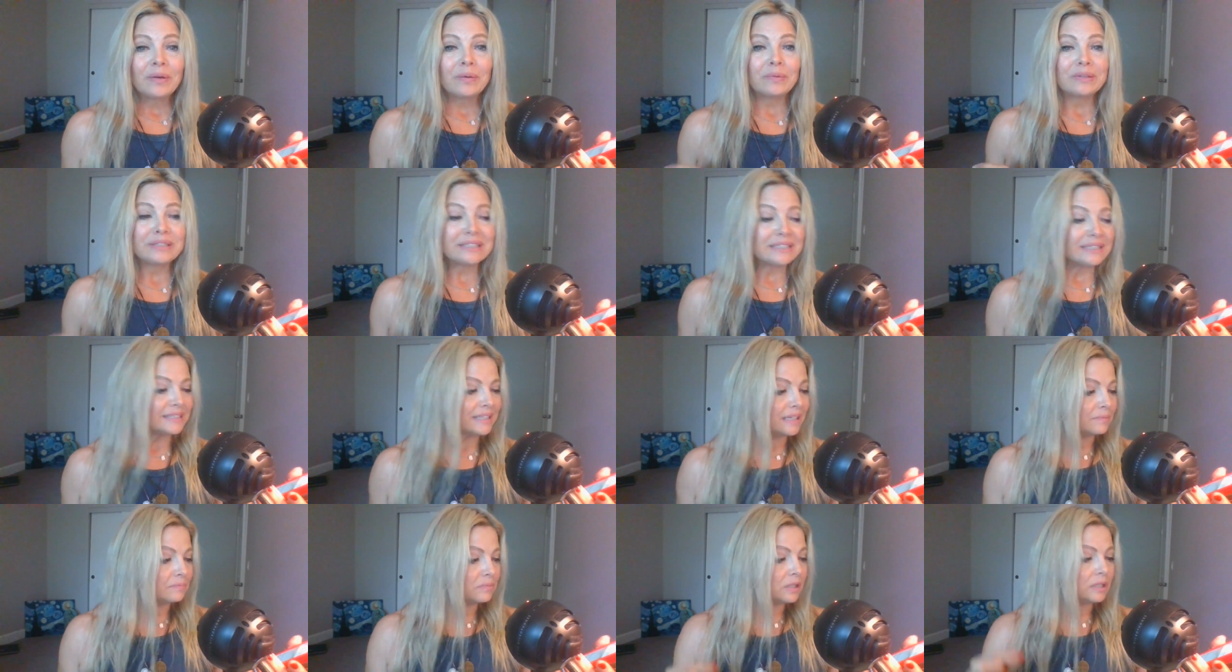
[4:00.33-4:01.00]
what does
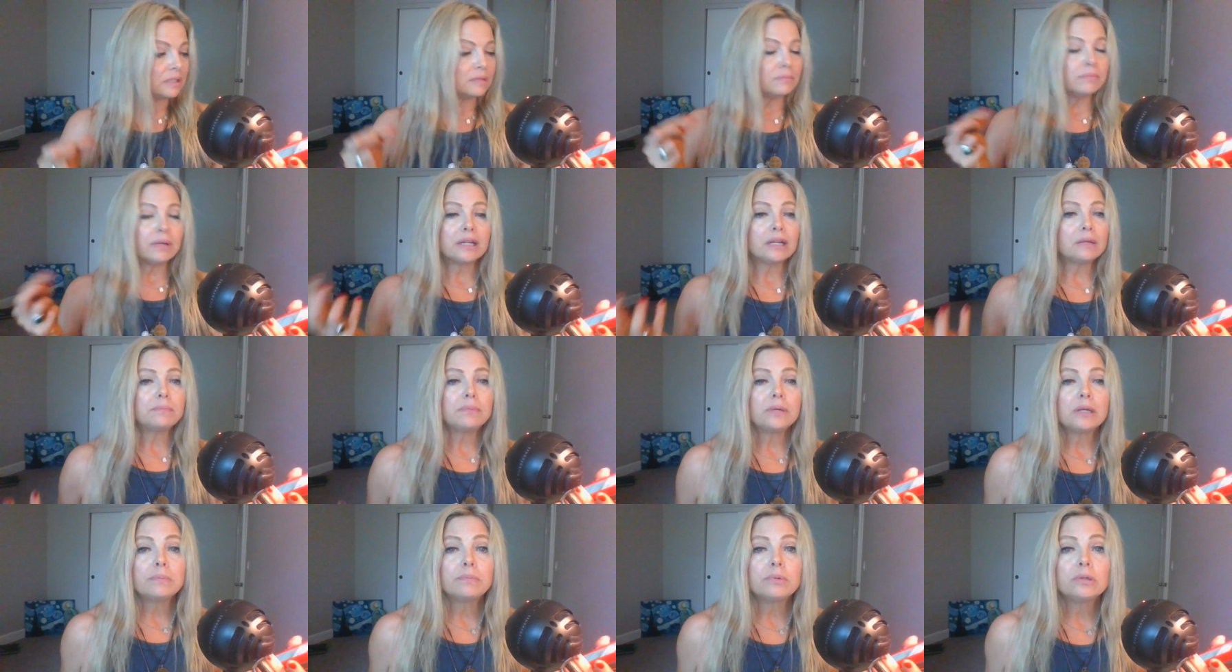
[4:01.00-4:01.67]
that mean? Many
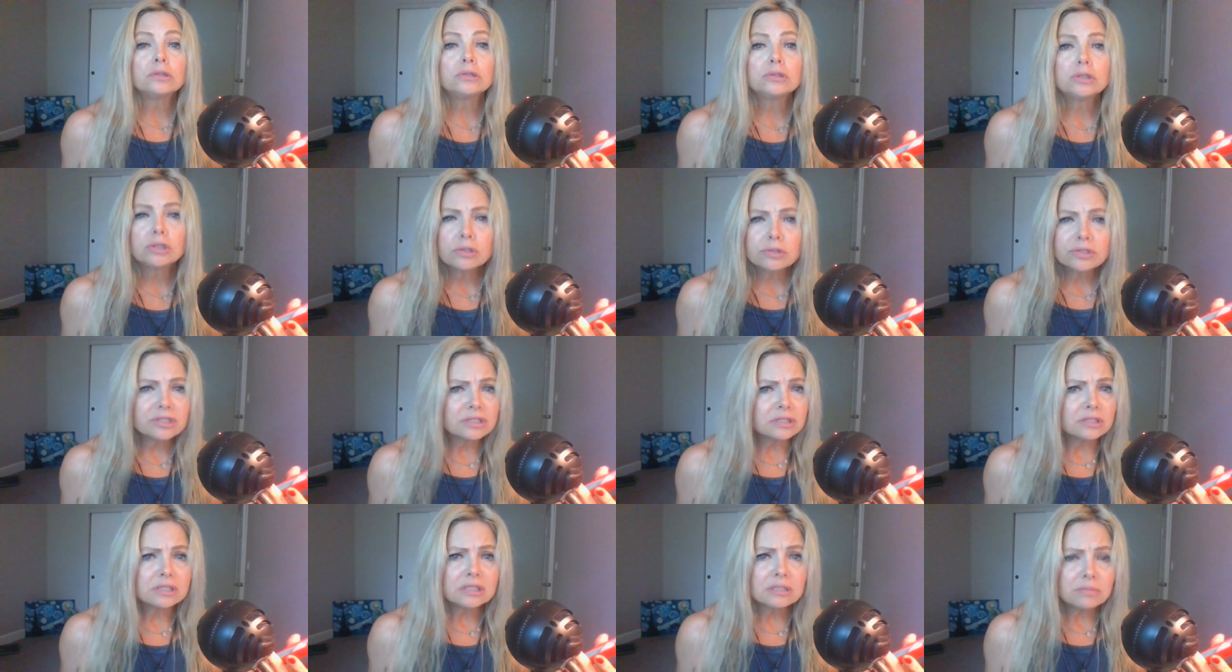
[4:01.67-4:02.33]
people lose
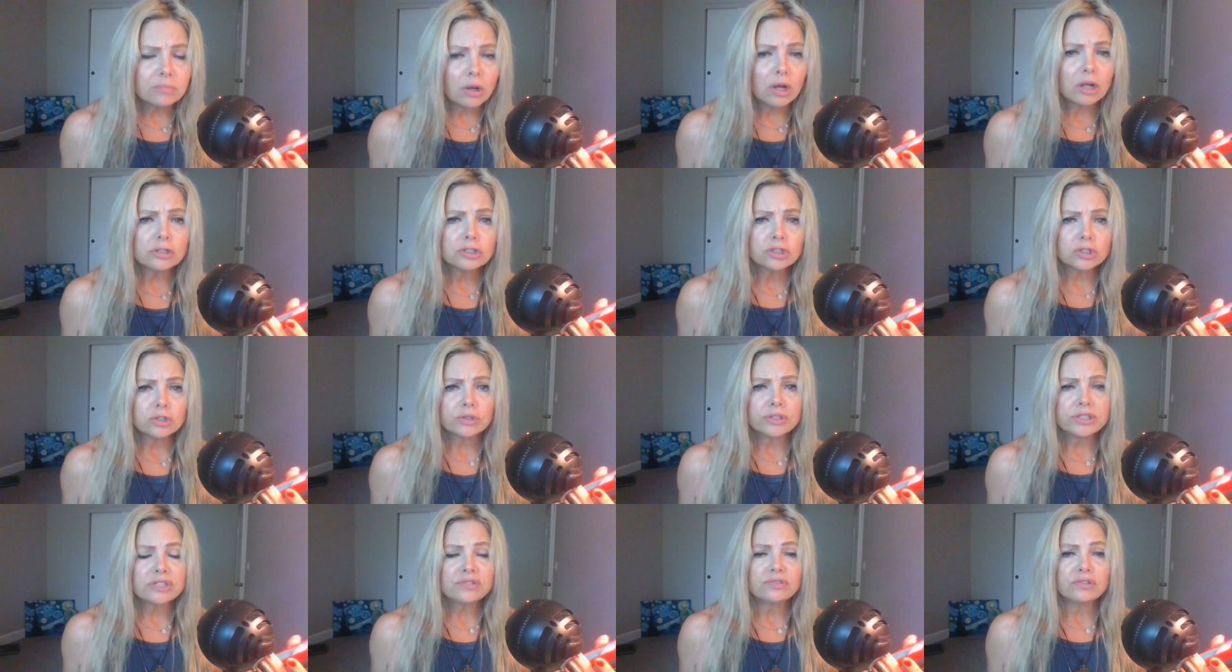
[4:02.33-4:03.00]
the small
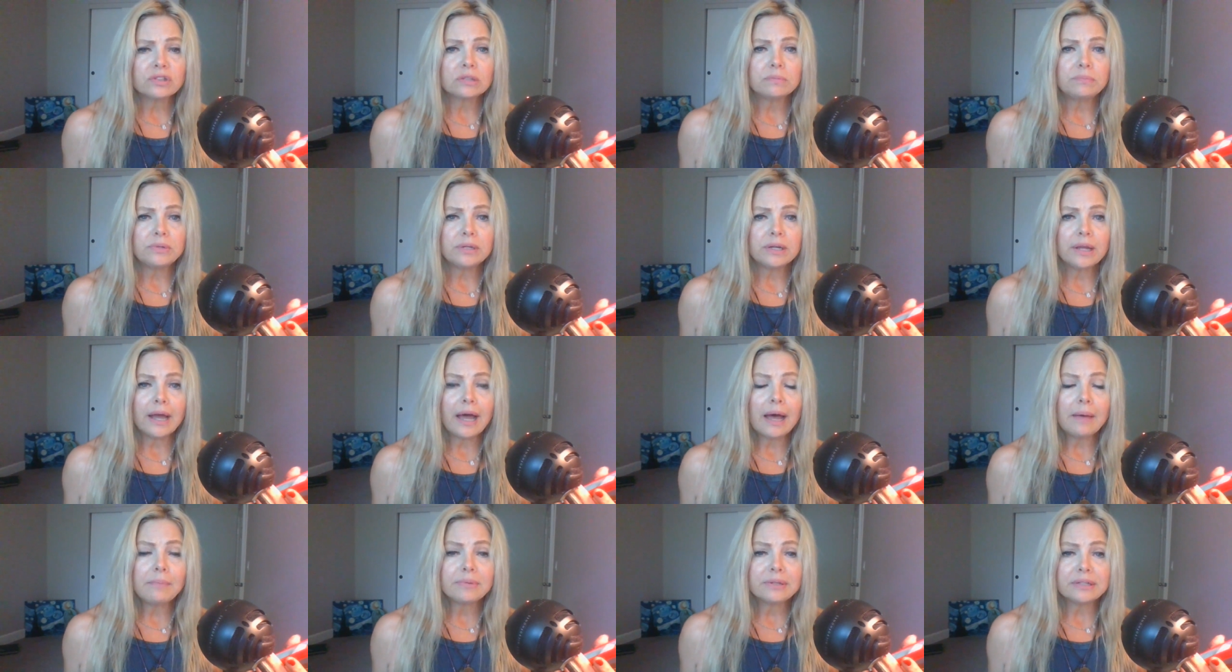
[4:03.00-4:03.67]
joys for the big
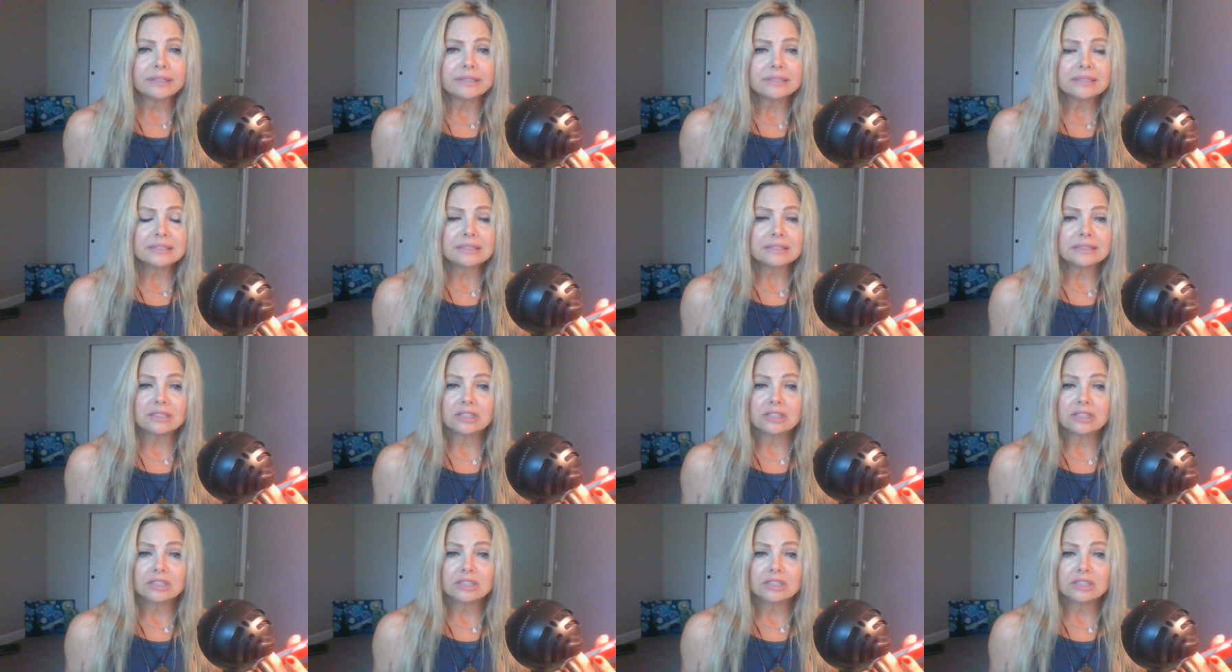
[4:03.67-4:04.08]
happiness.